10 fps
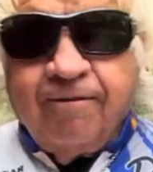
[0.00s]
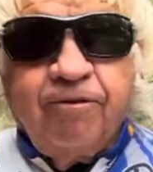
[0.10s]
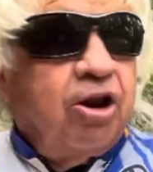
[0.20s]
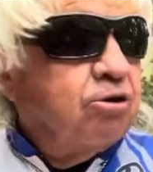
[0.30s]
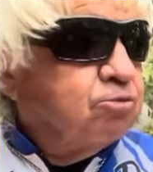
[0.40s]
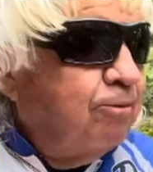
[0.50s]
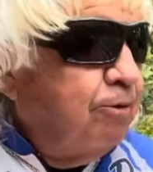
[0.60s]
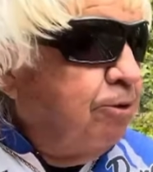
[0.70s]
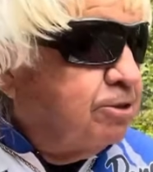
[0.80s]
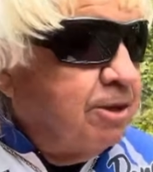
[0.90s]
And you know, we
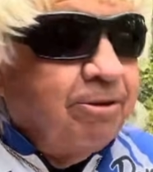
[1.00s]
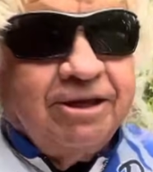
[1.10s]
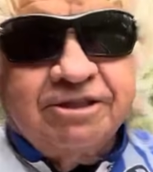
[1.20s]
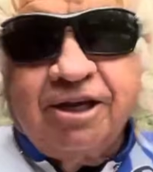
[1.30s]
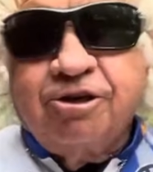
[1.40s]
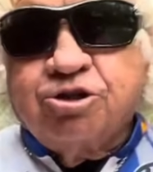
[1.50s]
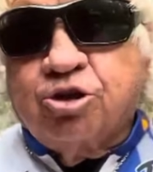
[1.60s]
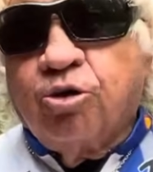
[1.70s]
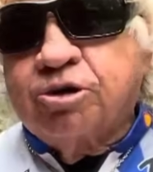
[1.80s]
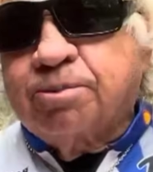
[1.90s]
put some of these into shorts.